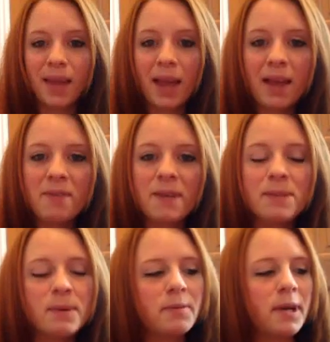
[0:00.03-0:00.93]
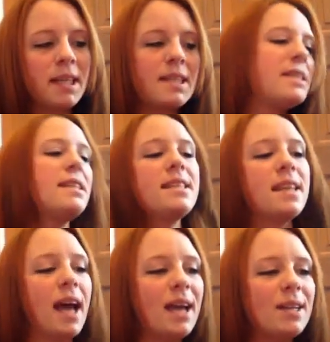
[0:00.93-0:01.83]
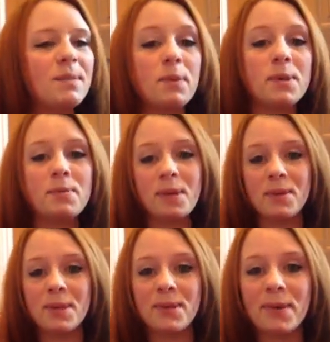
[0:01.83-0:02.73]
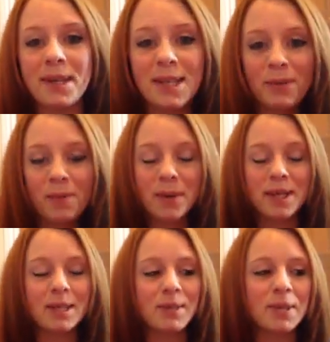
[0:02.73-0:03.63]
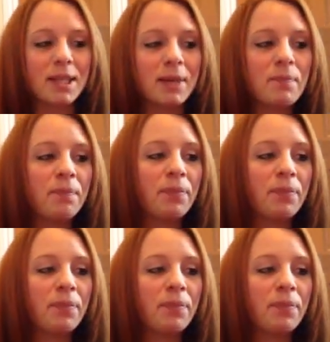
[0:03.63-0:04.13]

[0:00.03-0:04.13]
Hey Facebook friends and possibly Twitter friends if I put this on Twitter.